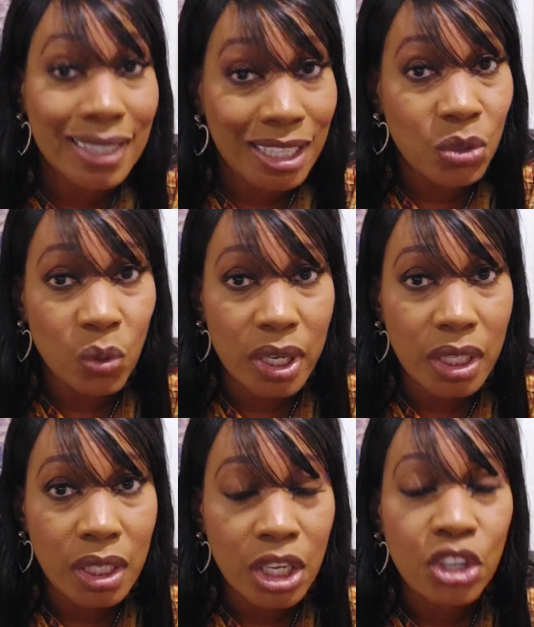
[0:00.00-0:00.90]
Guess
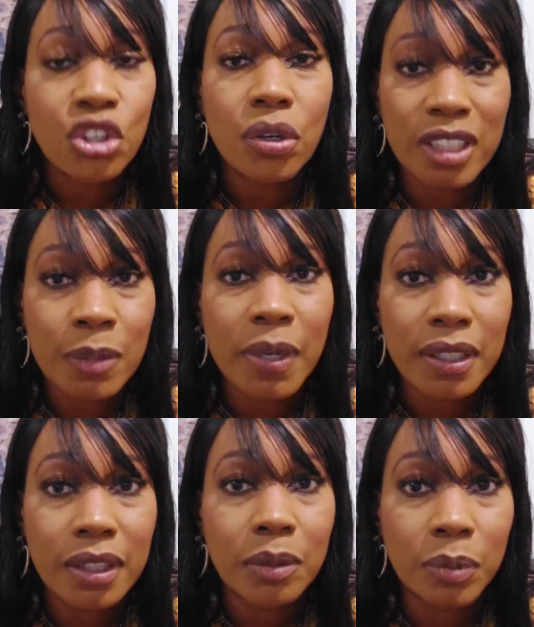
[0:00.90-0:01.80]
what? You're
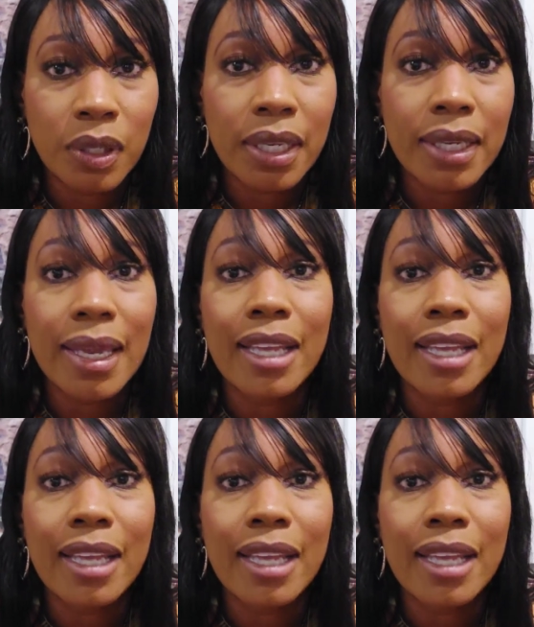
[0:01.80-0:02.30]
expected to play